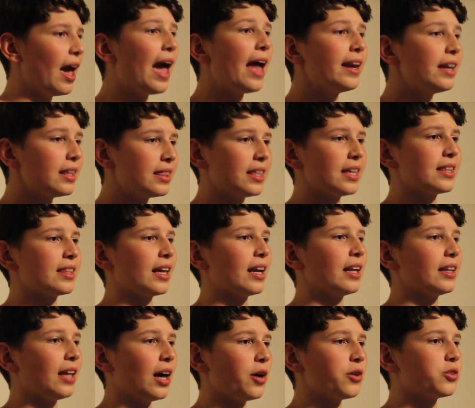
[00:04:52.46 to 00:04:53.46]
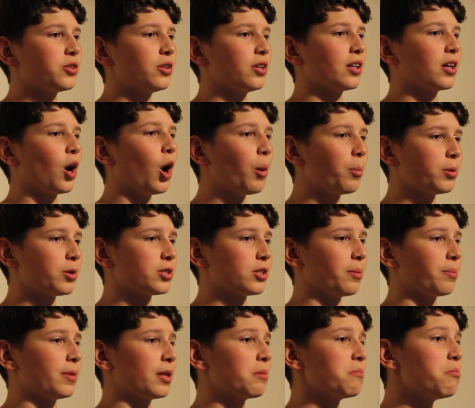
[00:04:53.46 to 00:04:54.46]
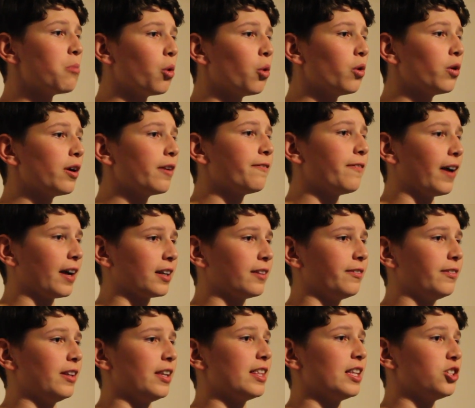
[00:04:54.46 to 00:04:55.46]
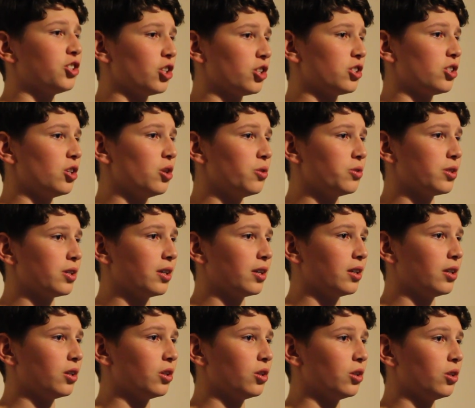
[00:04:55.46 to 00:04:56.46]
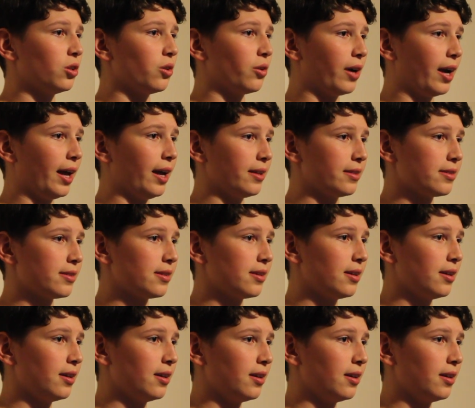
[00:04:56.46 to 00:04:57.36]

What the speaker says: Anything that allows you to accomplish something more effectively than just using your hands.